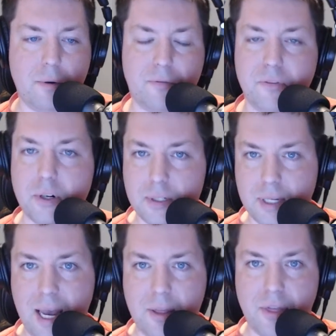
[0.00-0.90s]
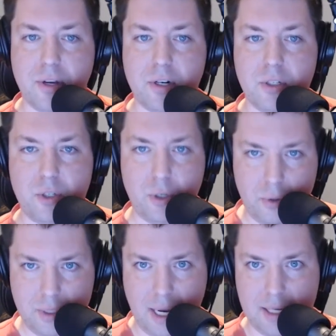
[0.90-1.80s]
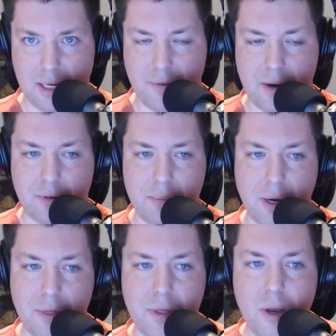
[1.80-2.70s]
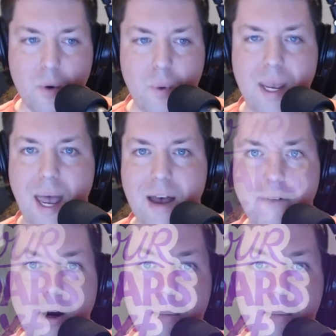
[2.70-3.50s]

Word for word: first and third Tuesdays of every month. We have our